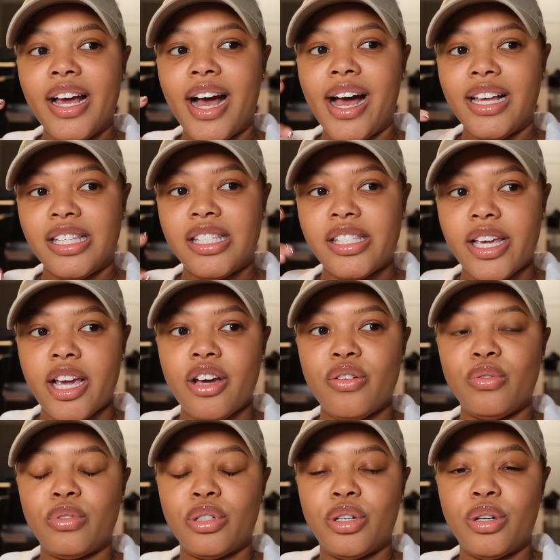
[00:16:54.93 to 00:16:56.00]
I
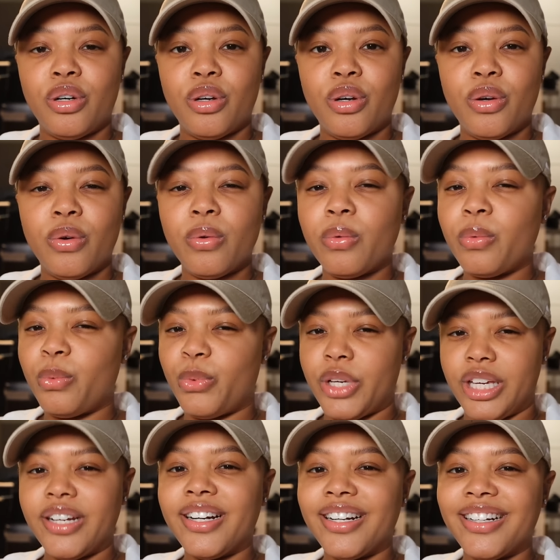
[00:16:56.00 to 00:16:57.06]
sound
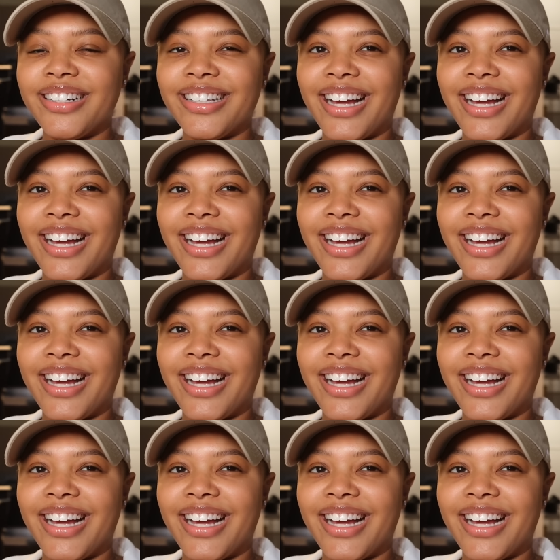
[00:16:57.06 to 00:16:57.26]
weird.